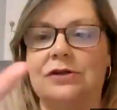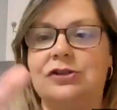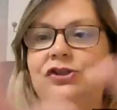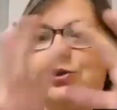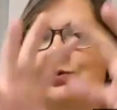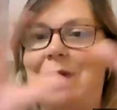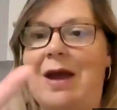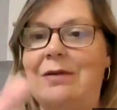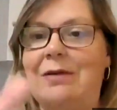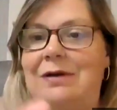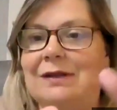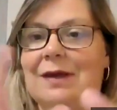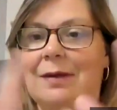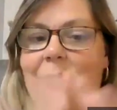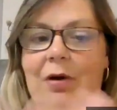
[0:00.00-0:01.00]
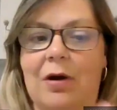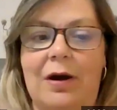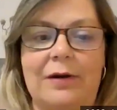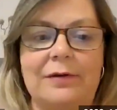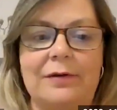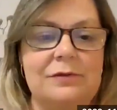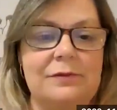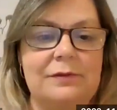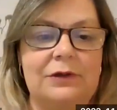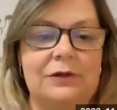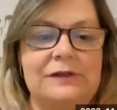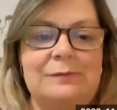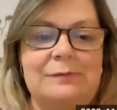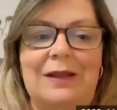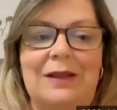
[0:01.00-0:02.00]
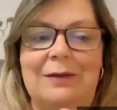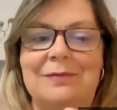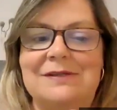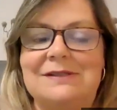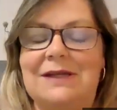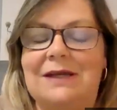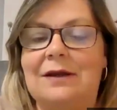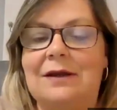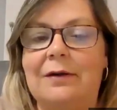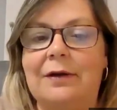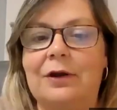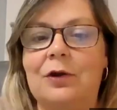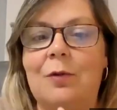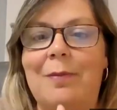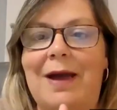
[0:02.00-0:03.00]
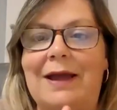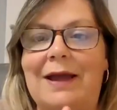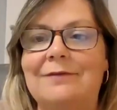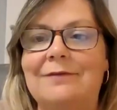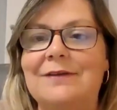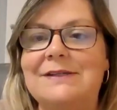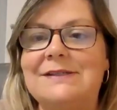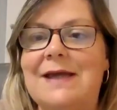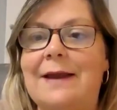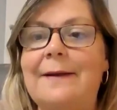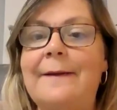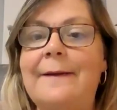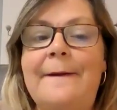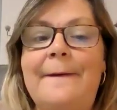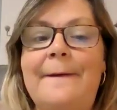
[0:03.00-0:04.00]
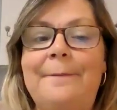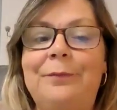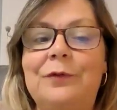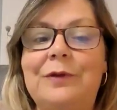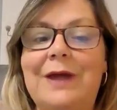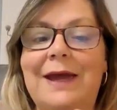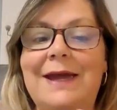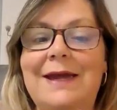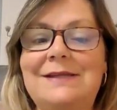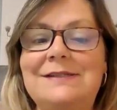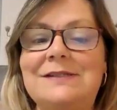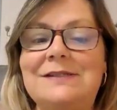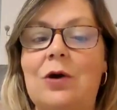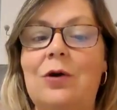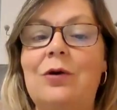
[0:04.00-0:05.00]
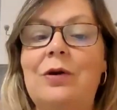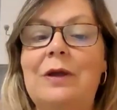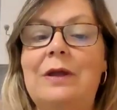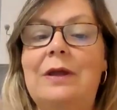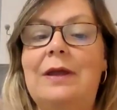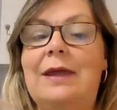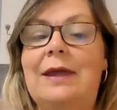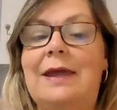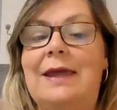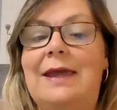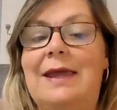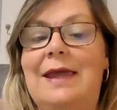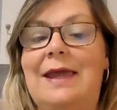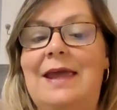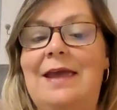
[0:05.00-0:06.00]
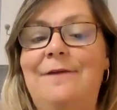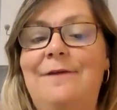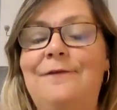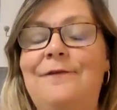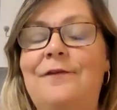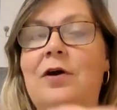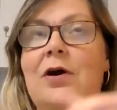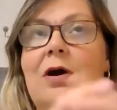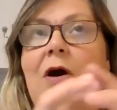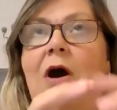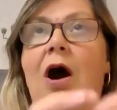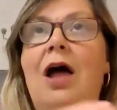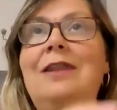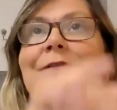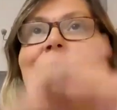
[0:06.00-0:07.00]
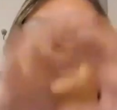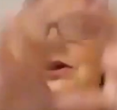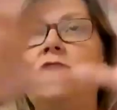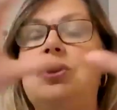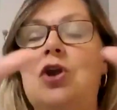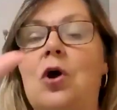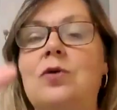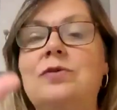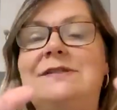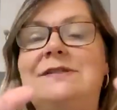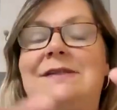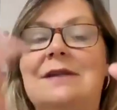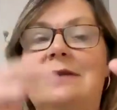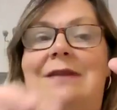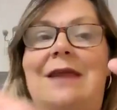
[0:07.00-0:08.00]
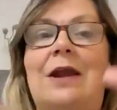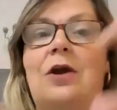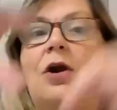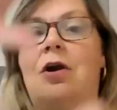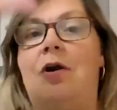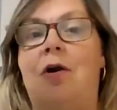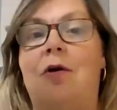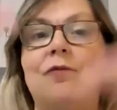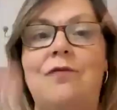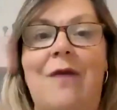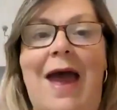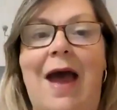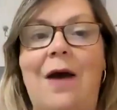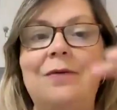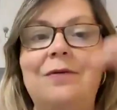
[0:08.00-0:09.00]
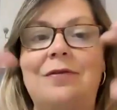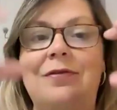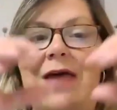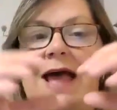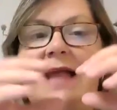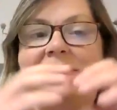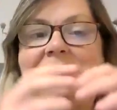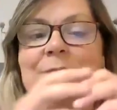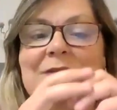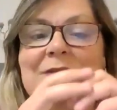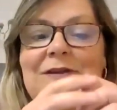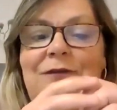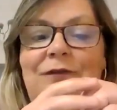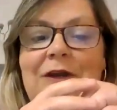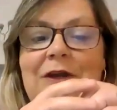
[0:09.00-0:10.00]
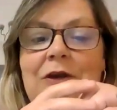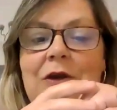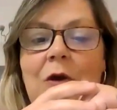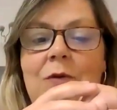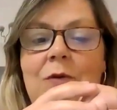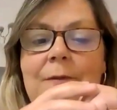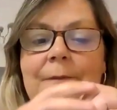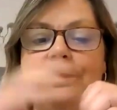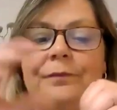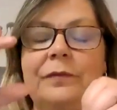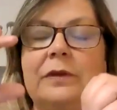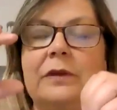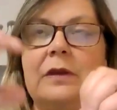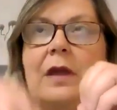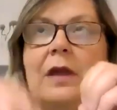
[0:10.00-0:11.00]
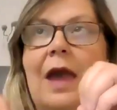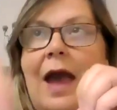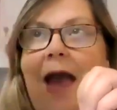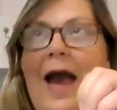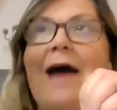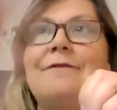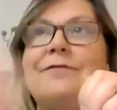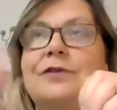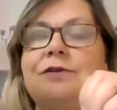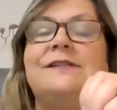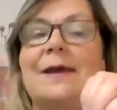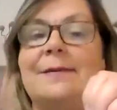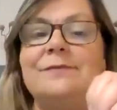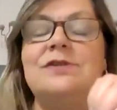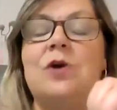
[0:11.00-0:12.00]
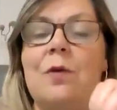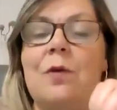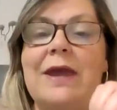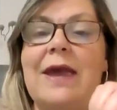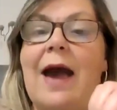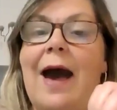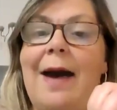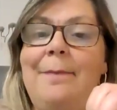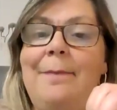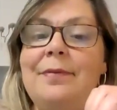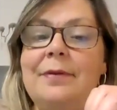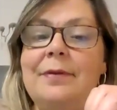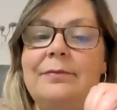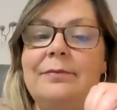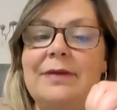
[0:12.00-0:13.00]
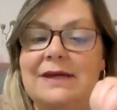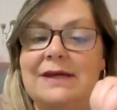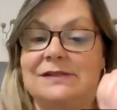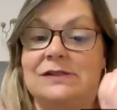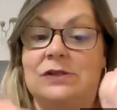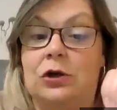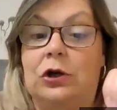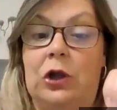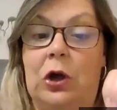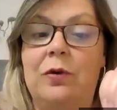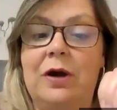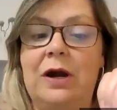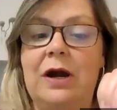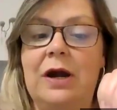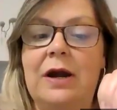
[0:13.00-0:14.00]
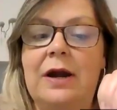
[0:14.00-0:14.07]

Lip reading: surrounding them are. A little spelling mistake there. I'm going to go back and fix that. Okay, so if all of the notes that are around that specific note have their stems going up because they're lower,